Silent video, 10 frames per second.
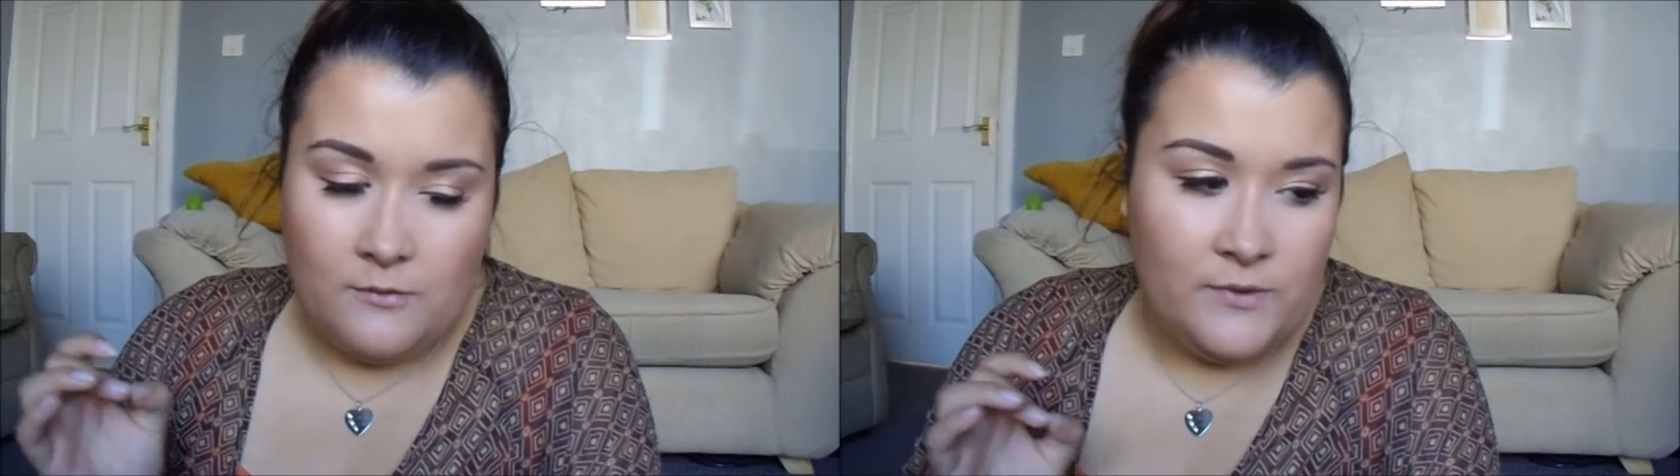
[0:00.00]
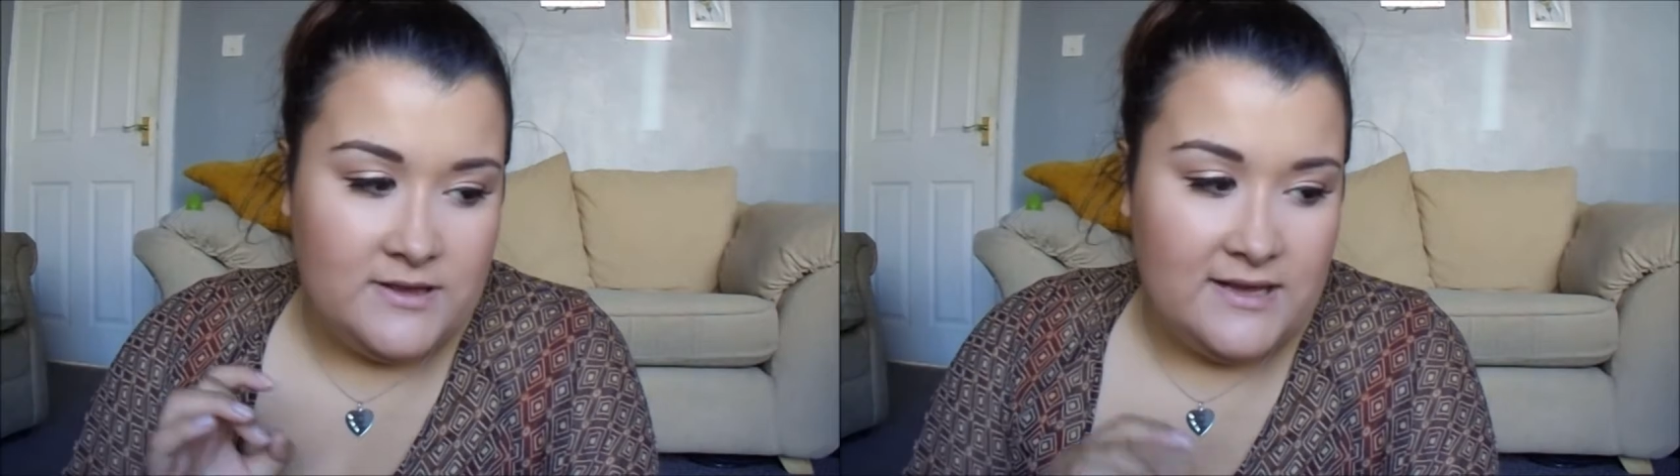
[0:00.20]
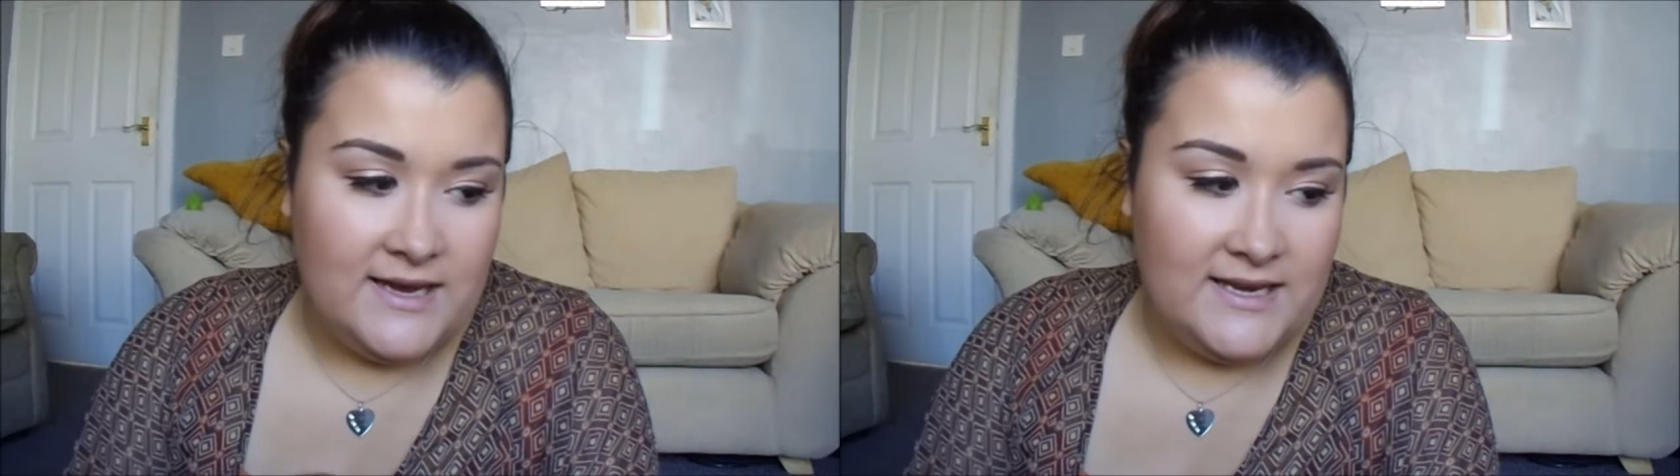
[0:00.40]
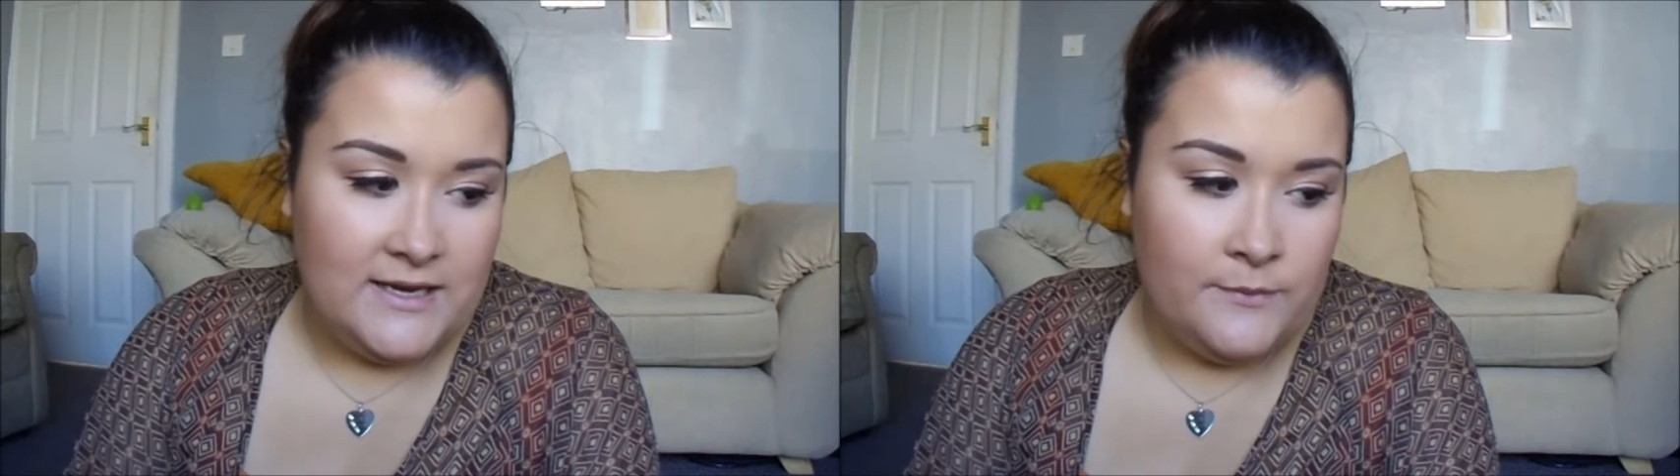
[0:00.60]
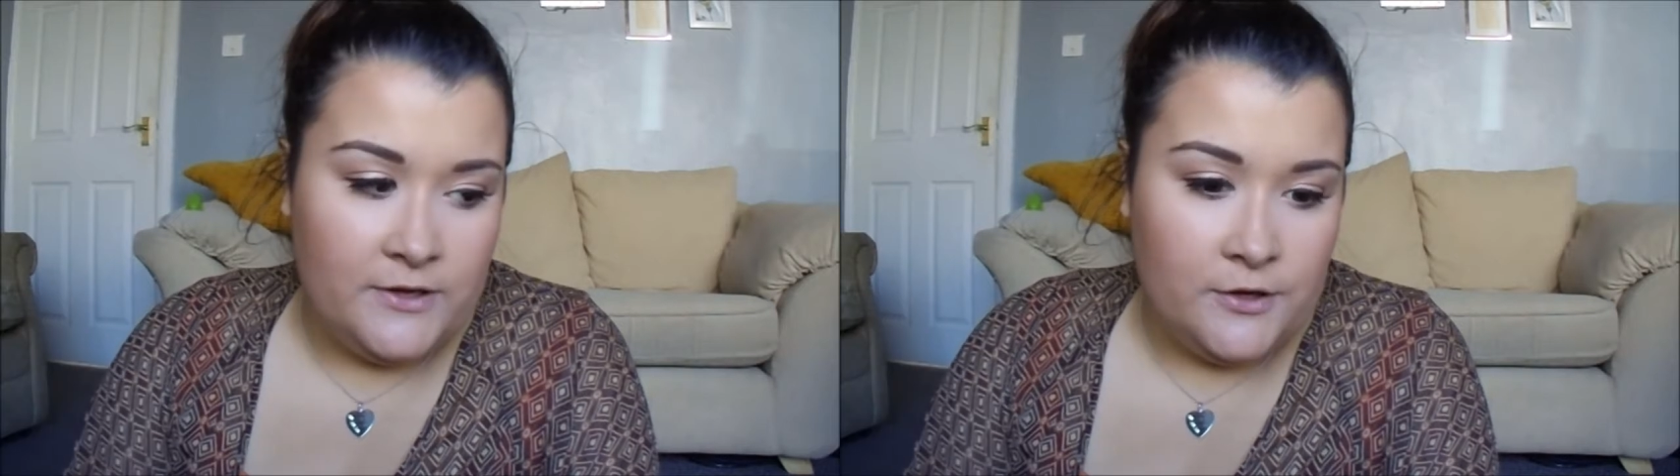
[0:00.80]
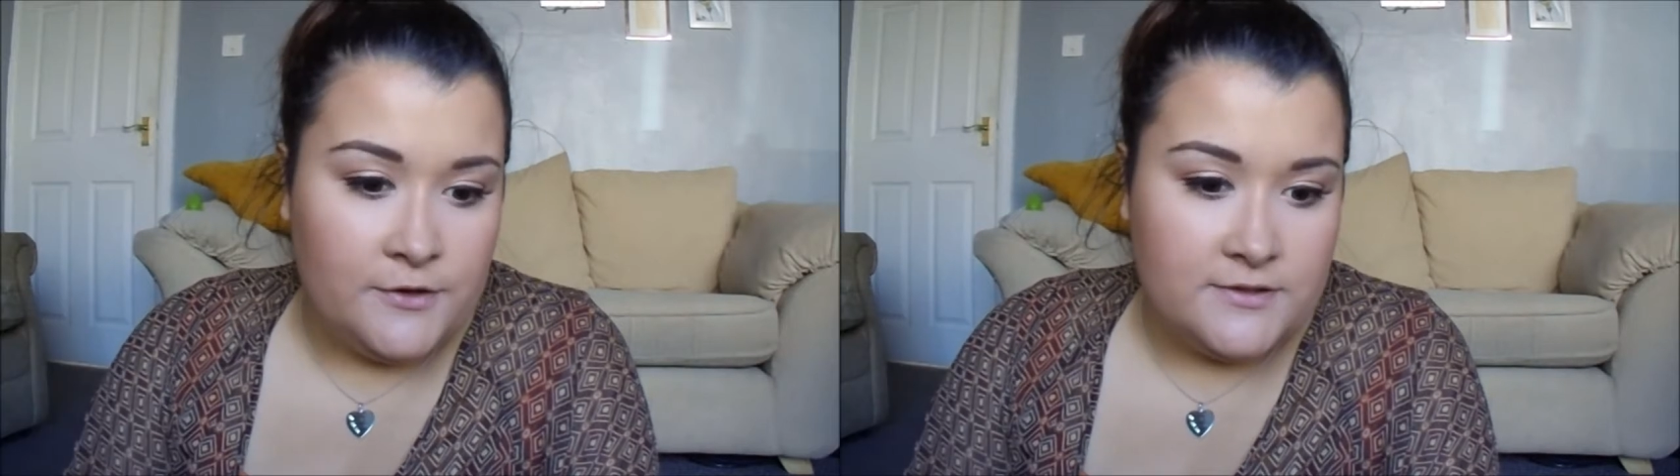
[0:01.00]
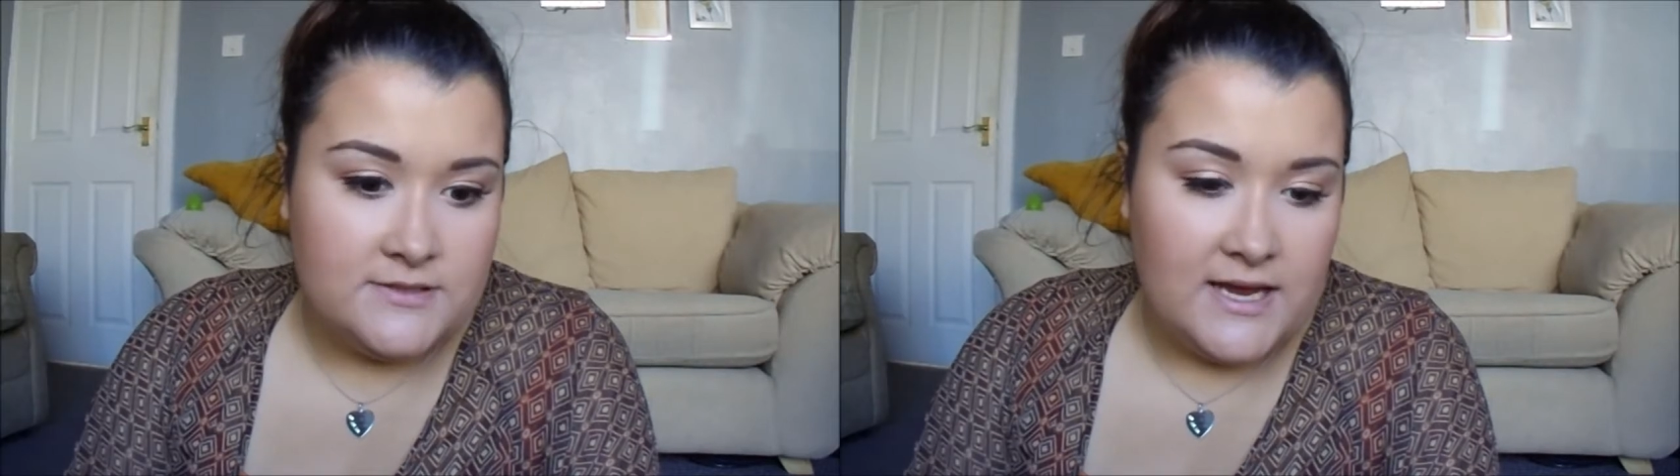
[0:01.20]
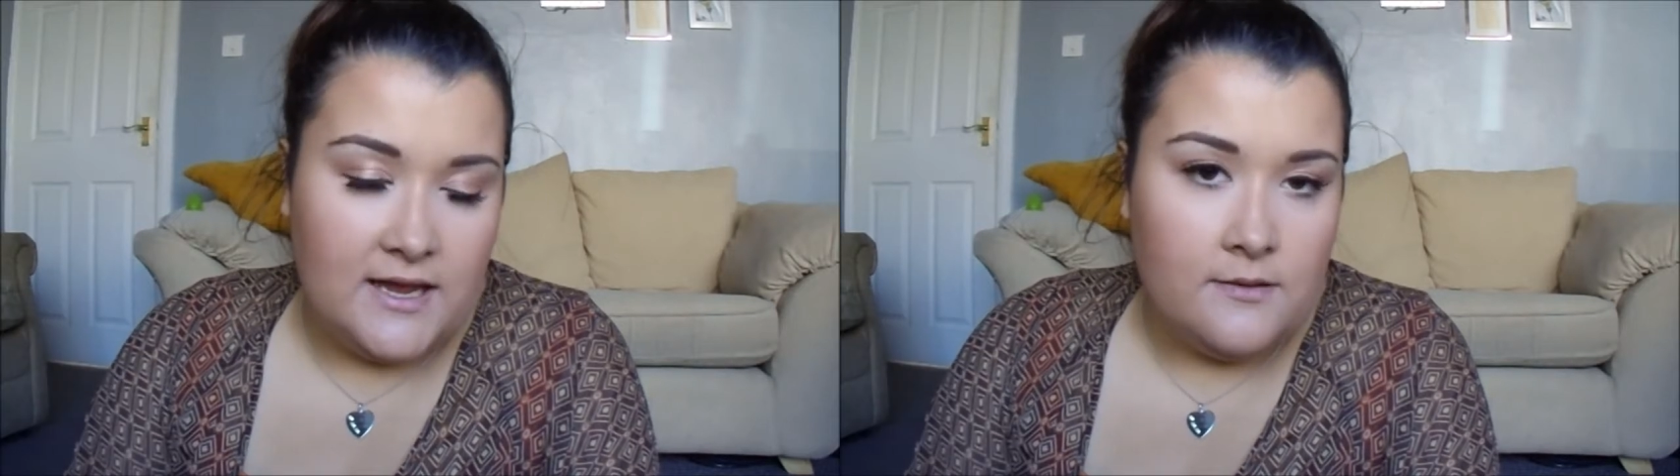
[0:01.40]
with Ailey we used